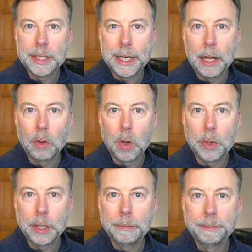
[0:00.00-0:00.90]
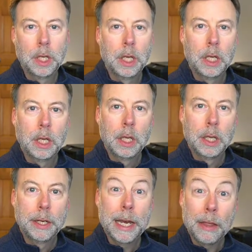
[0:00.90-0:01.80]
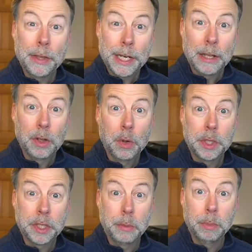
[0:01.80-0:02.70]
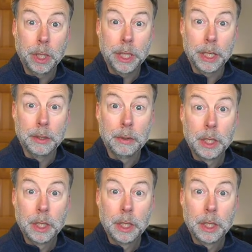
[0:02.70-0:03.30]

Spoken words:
downloaded. Now the download is completed.